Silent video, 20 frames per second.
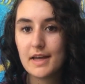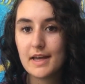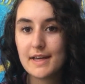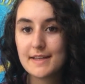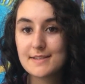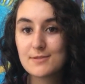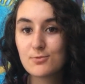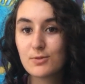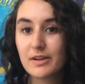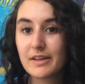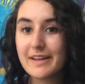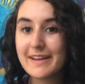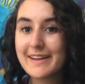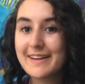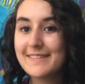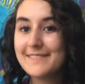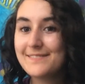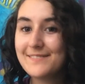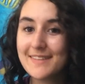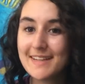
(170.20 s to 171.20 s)
it's really
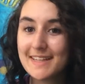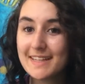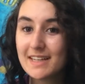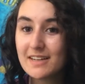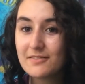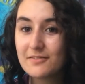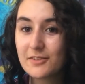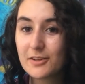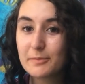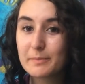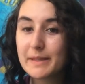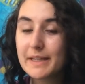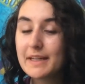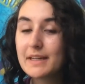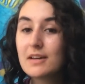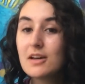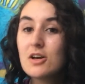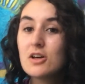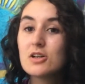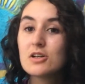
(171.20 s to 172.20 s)
convenient for
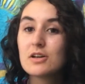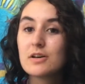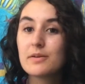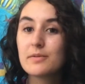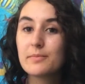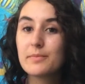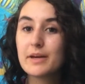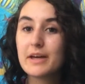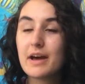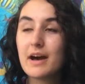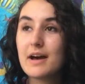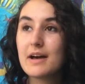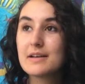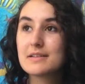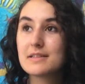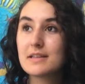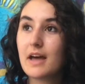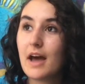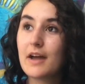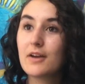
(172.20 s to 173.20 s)
me
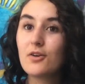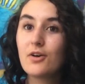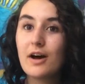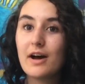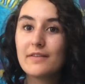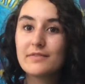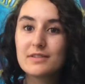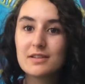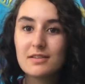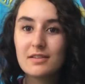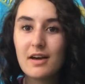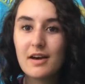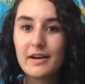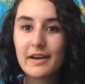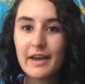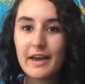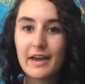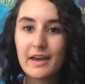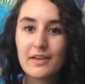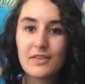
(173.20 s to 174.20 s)
because I don't have to
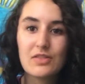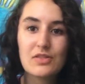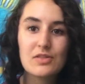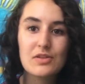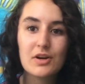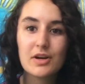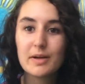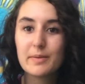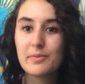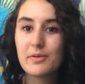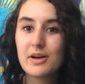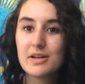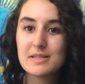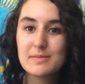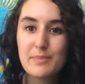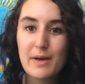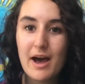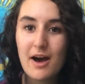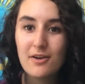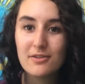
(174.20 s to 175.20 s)
lug a
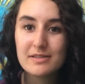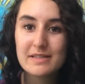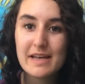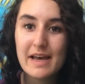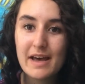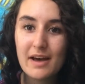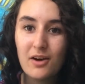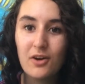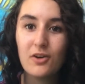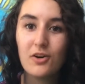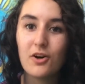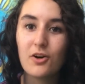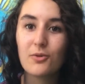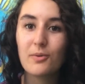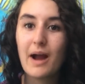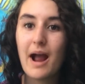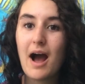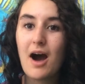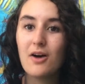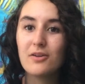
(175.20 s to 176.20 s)
30+ pound tail
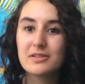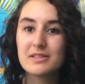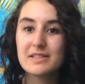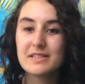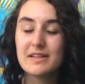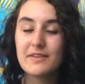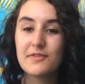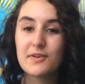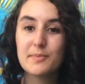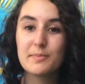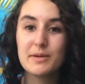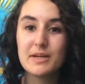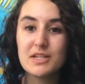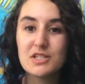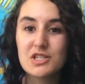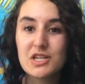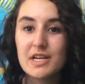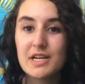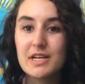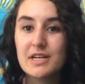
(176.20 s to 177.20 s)
around to different
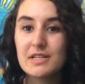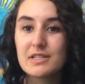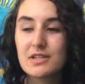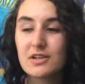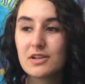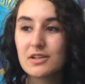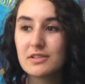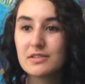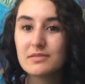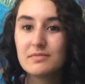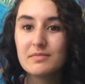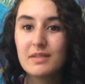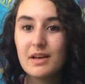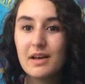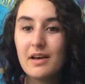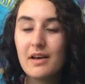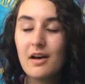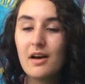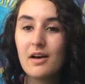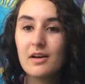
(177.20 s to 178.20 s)
beaches and
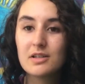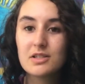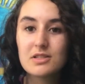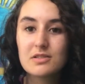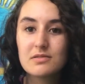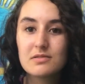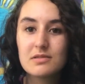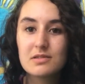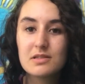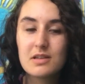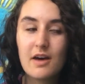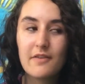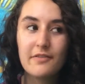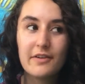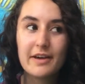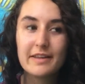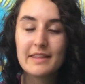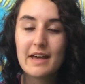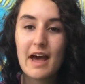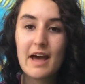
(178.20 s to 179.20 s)
stuff
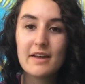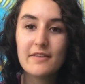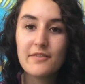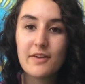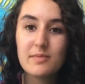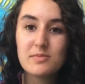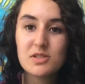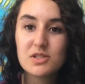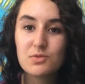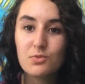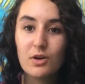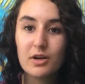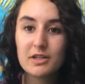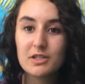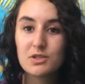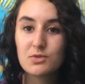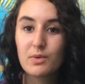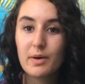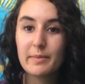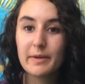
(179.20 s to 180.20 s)
like that if I'm just want to
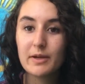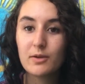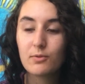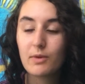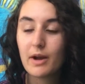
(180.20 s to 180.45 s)
swimming